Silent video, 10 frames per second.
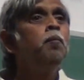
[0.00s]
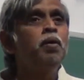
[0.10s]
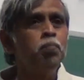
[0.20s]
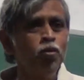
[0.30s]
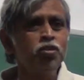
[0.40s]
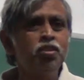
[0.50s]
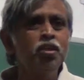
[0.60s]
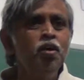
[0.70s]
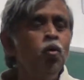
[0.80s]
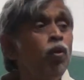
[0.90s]
but most
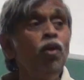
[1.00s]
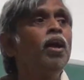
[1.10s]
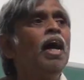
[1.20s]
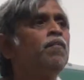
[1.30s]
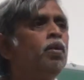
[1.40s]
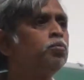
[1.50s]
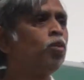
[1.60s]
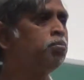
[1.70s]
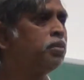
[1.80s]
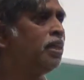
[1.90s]
will not have an
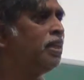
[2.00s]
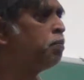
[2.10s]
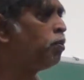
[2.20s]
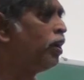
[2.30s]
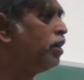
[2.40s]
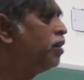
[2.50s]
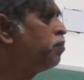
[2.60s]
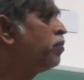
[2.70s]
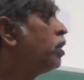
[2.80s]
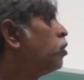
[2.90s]
absorption at that point.
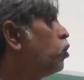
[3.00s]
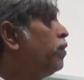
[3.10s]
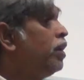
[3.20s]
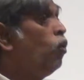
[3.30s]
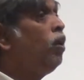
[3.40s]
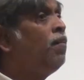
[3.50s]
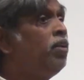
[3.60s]
So if they don't have